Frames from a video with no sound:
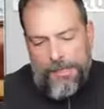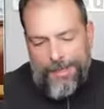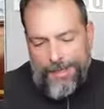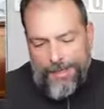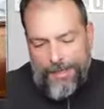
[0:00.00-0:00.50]

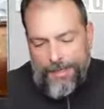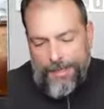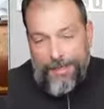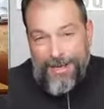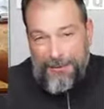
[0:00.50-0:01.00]
and
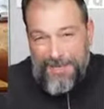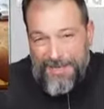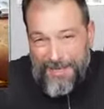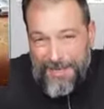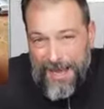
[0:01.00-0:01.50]
I was
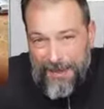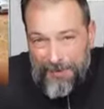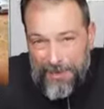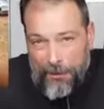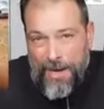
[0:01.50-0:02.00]
sick of
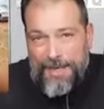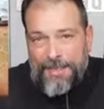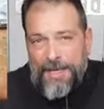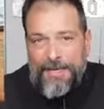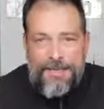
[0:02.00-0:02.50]
having cracked
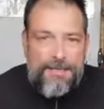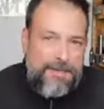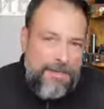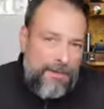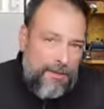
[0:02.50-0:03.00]
cases,
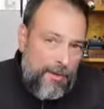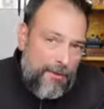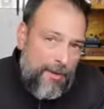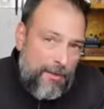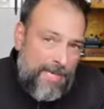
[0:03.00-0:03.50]

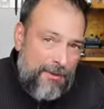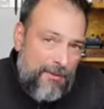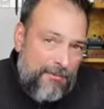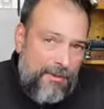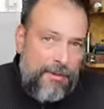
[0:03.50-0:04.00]
whether I was out in the
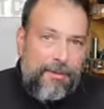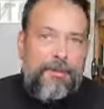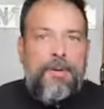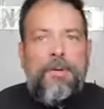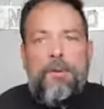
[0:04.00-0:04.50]
field,
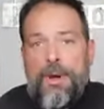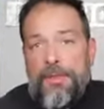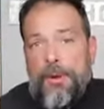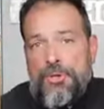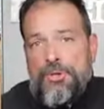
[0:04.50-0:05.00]
whether
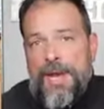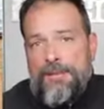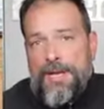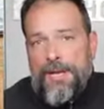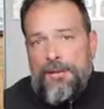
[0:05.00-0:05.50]
I was
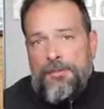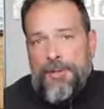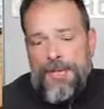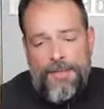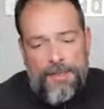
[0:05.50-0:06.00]
traveling on a
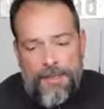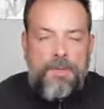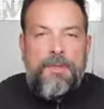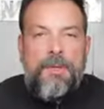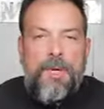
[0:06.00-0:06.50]
plane.
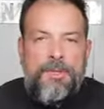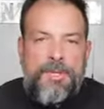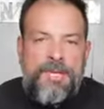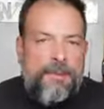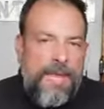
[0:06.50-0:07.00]
It
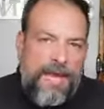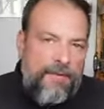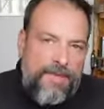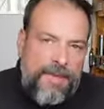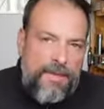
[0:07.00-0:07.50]
just seemed like
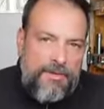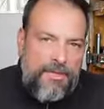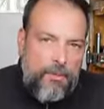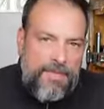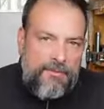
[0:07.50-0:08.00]
everything else that
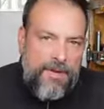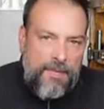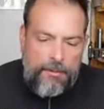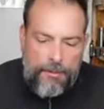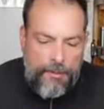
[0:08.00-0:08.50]
was
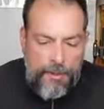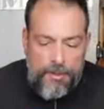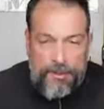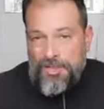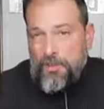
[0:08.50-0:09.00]
available
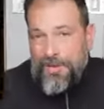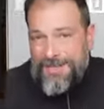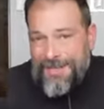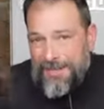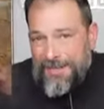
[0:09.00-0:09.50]
just
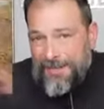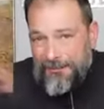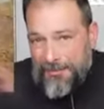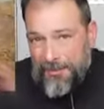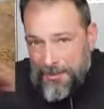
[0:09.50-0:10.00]
wasn't cutting it
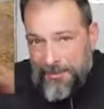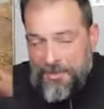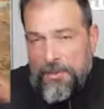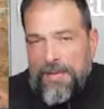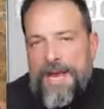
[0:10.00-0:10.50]
for those of
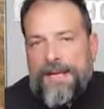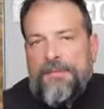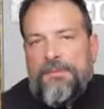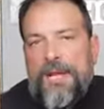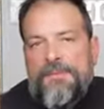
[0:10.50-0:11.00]
us with an
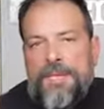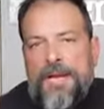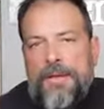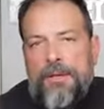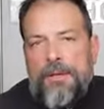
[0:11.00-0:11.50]
active
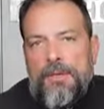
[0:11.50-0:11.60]
lifestyle.